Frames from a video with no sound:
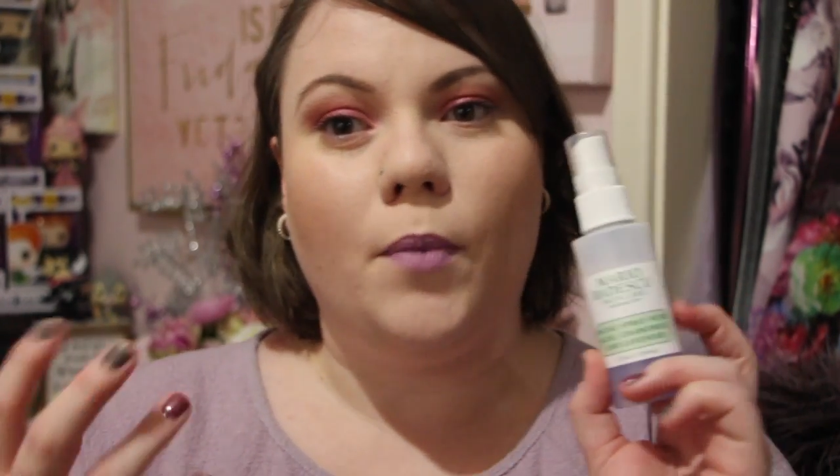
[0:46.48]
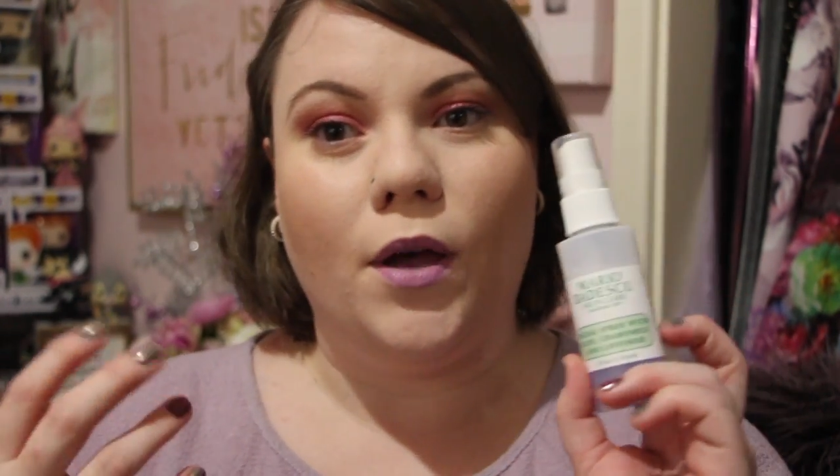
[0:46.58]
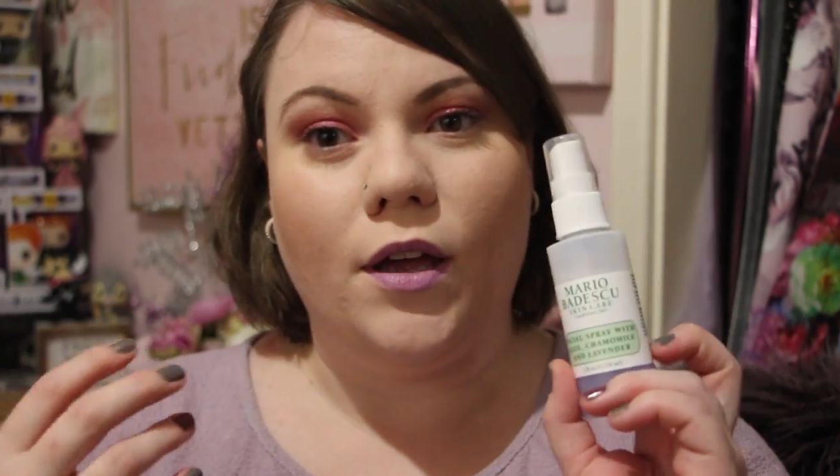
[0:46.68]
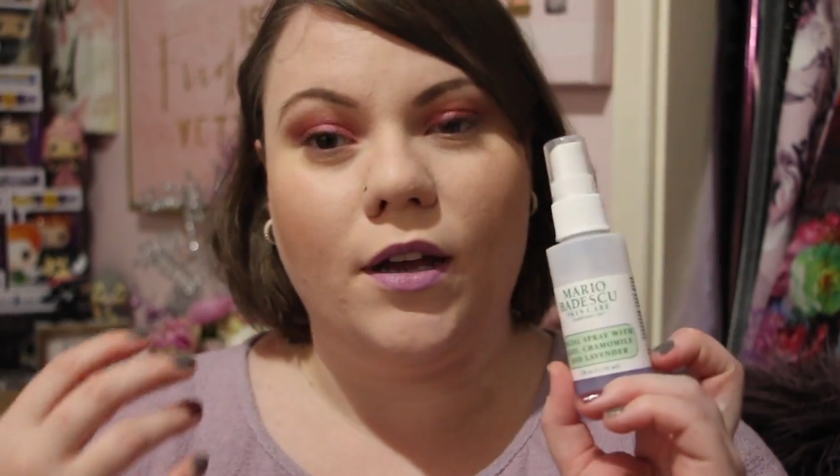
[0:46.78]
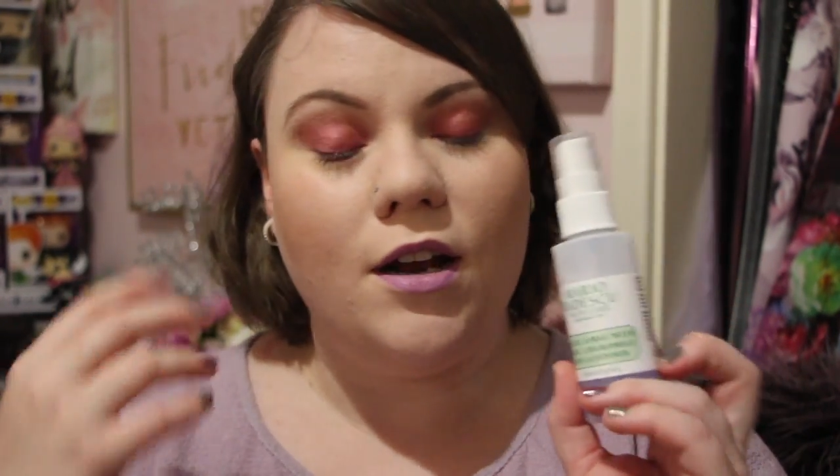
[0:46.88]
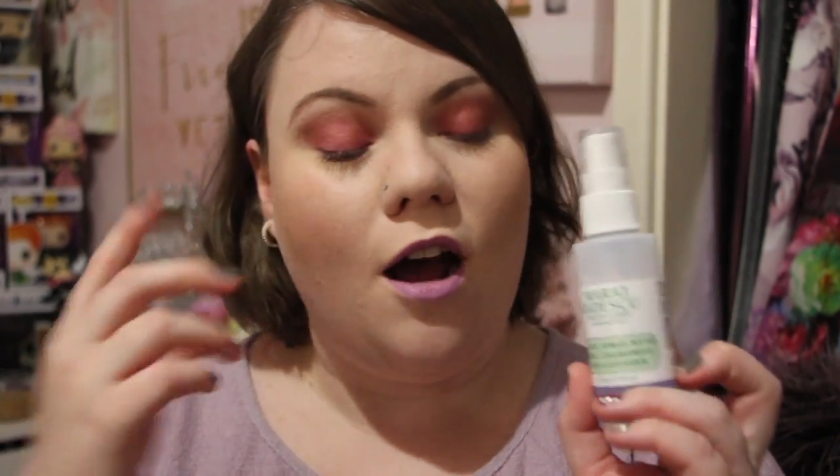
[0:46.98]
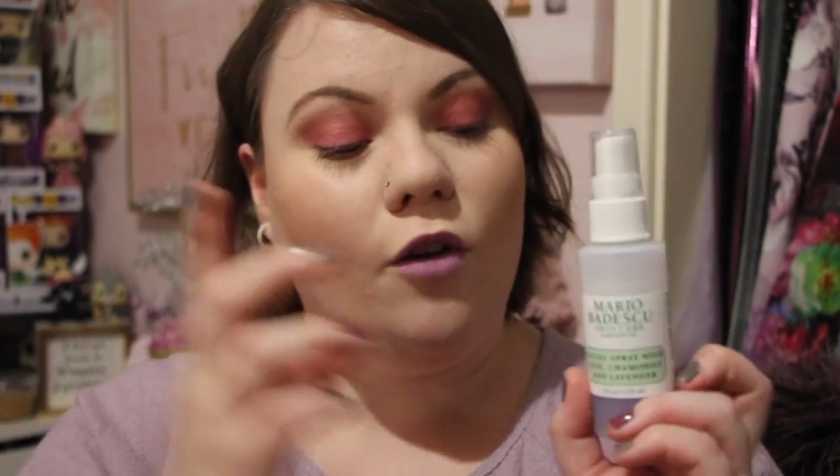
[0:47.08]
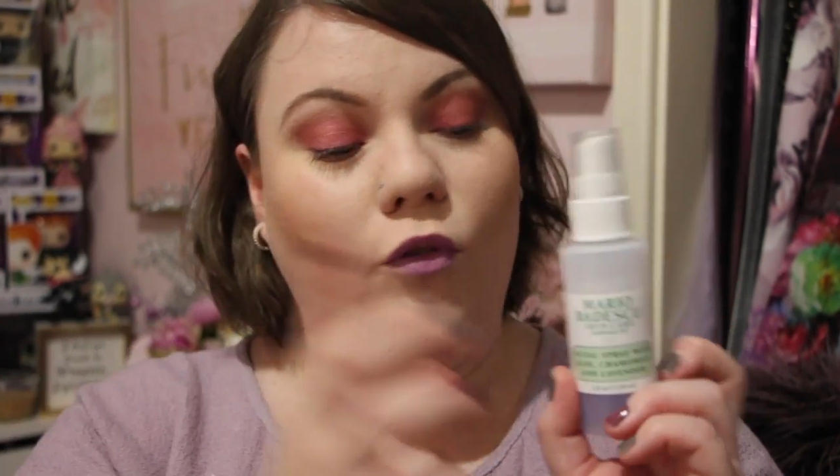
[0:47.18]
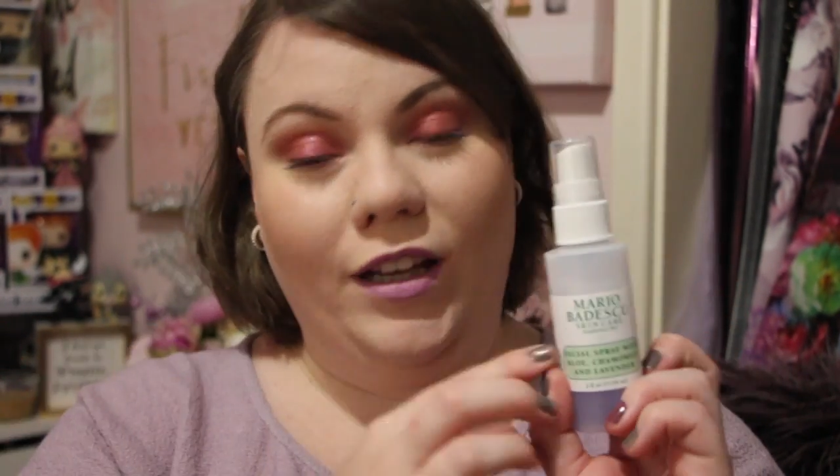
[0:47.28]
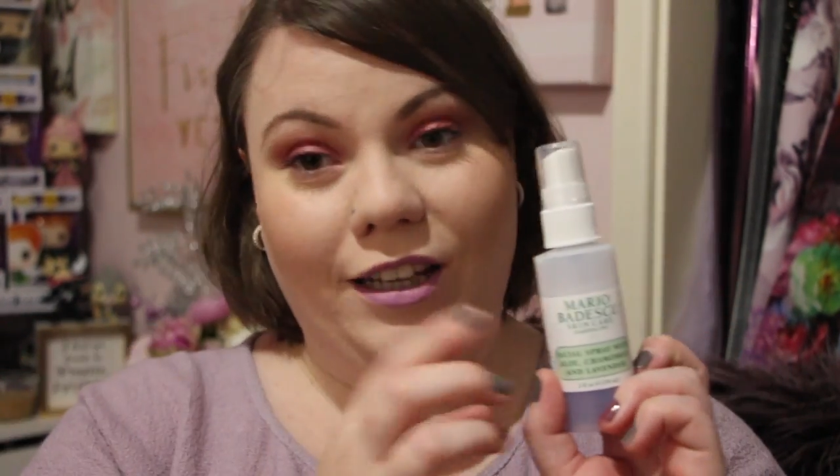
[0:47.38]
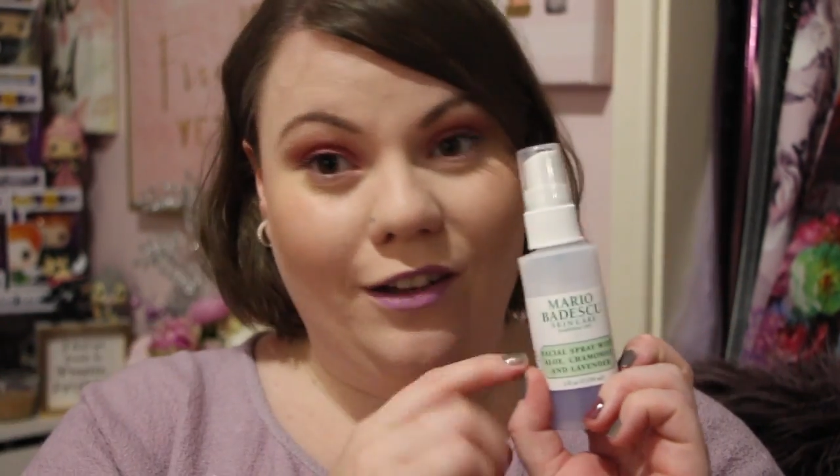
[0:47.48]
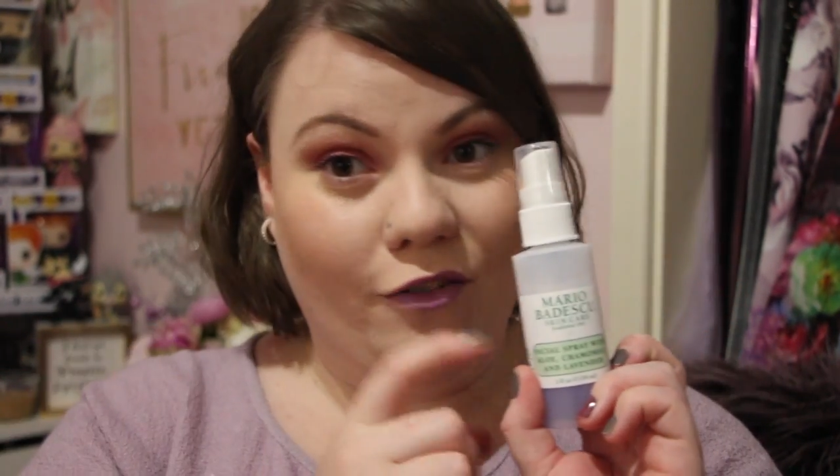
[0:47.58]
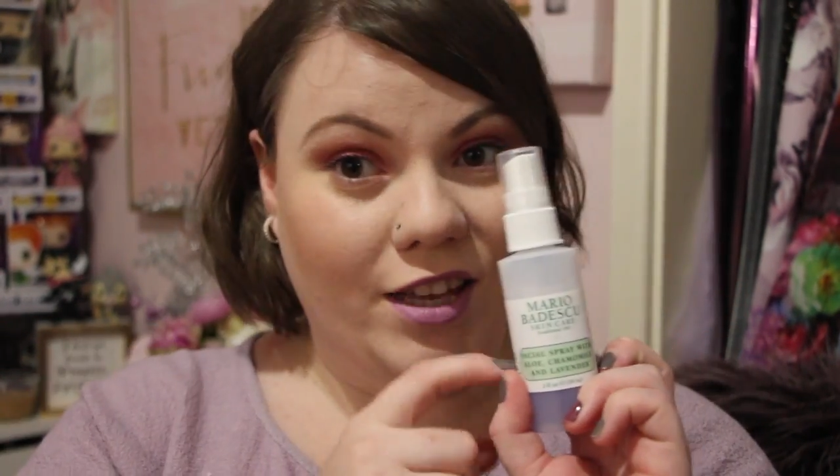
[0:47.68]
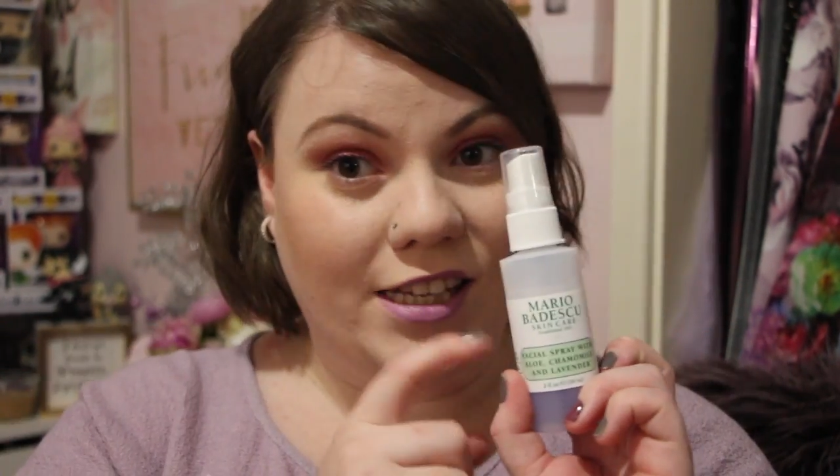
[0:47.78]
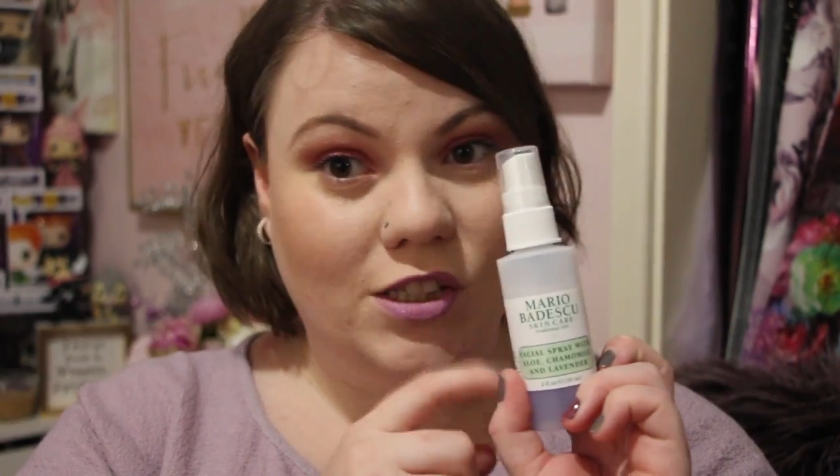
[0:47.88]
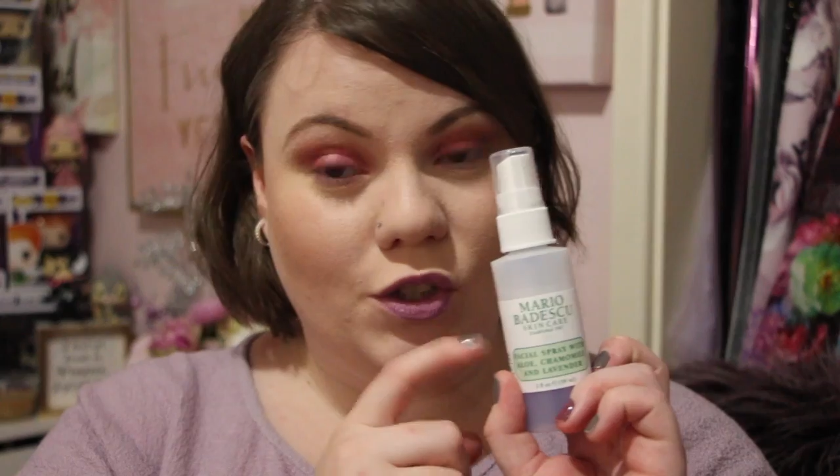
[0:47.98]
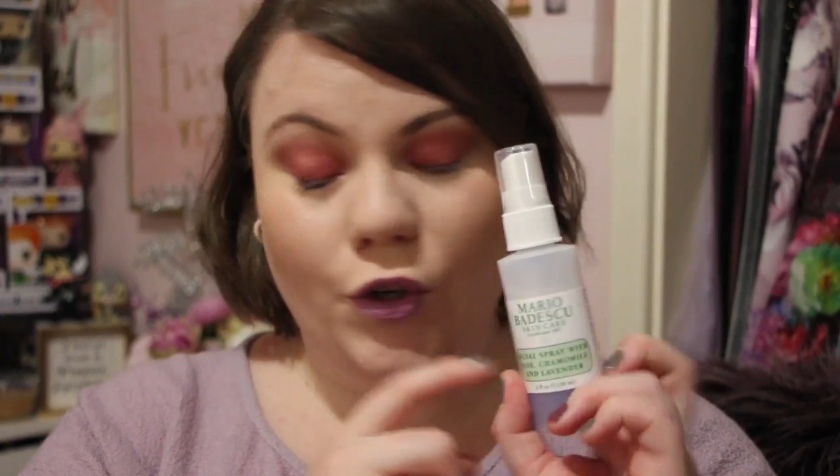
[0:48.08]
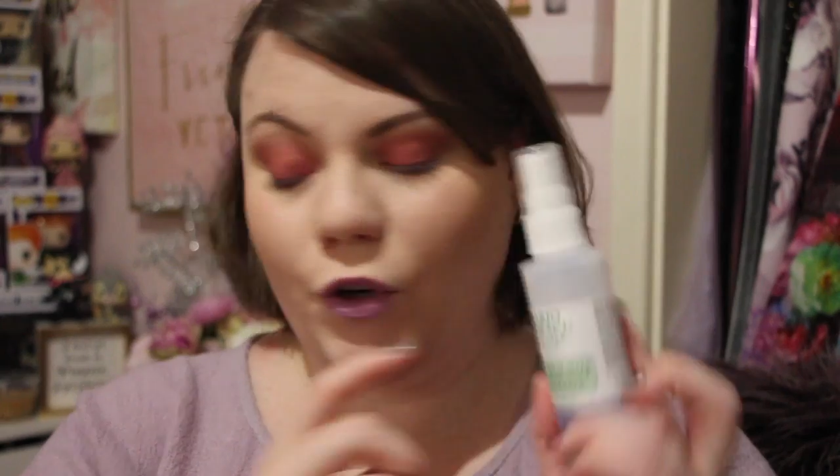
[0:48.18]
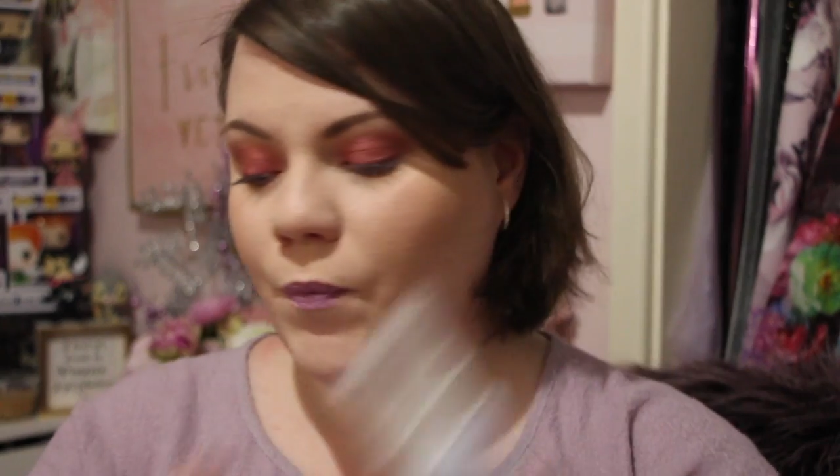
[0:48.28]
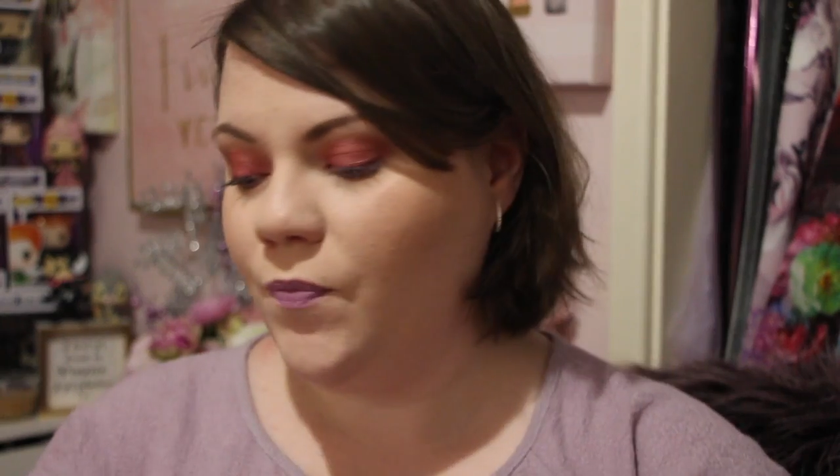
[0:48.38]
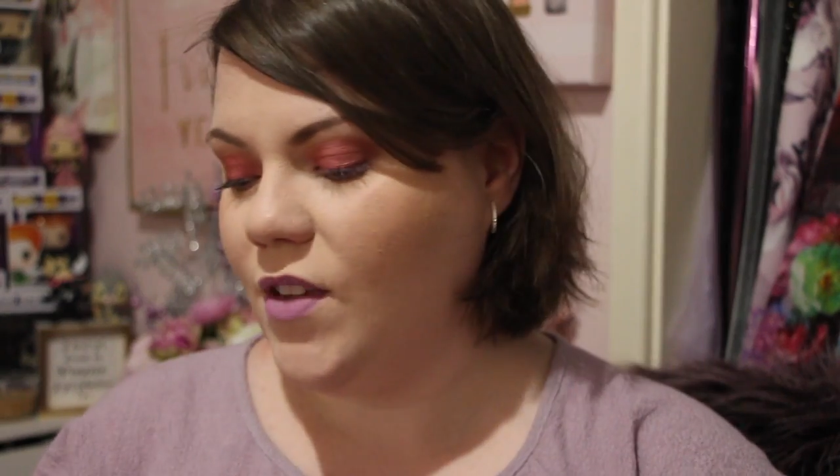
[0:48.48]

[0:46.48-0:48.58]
but I really love these two.